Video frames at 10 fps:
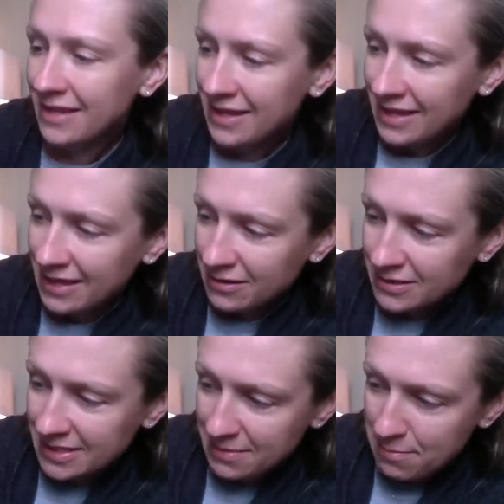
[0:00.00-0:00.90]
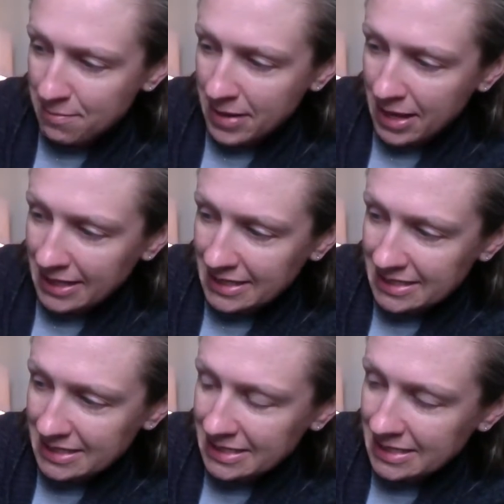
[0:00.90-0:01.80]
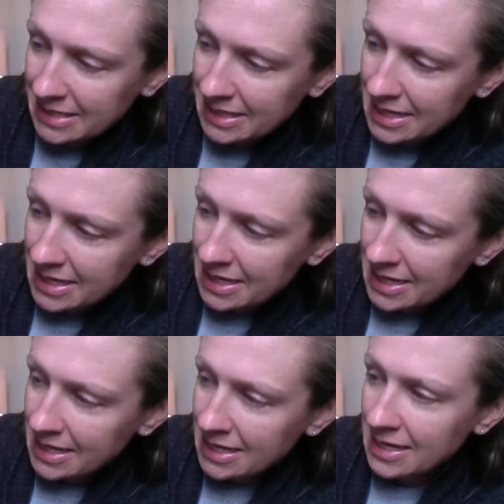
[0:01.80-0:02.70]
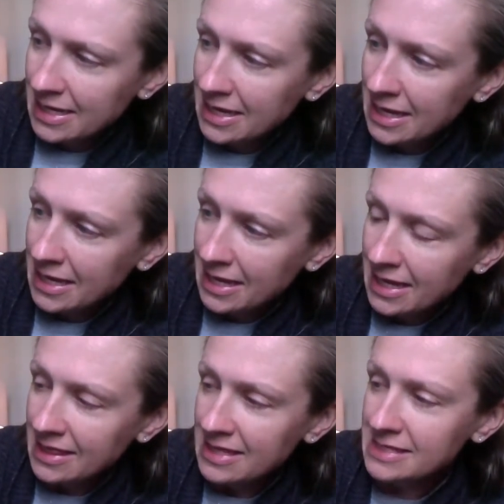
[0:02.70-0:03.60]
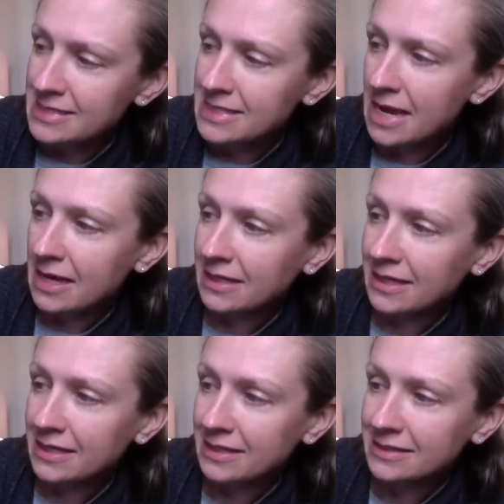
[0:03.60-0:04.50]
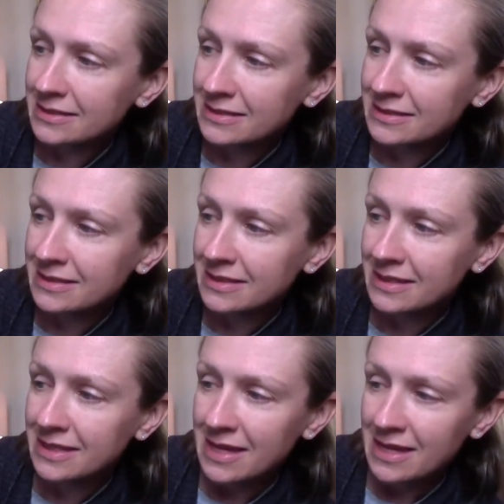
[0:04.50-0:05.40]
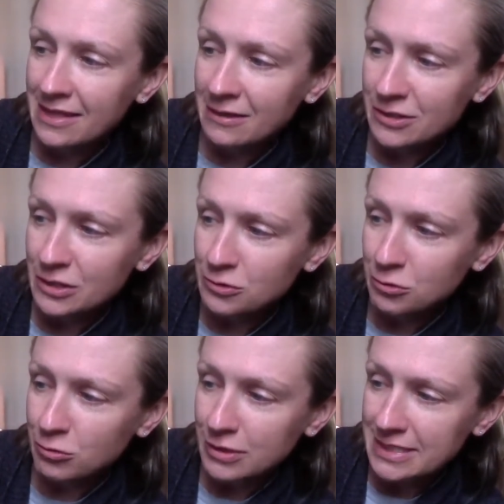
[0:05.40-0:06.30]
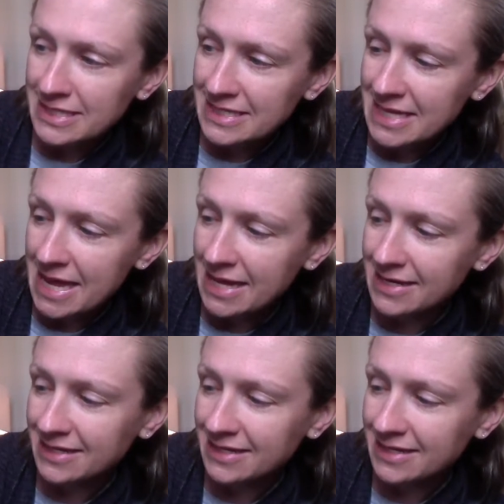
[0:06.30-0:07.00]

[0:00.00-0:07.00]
Here's the mice and the duck. There's the tortoise's head.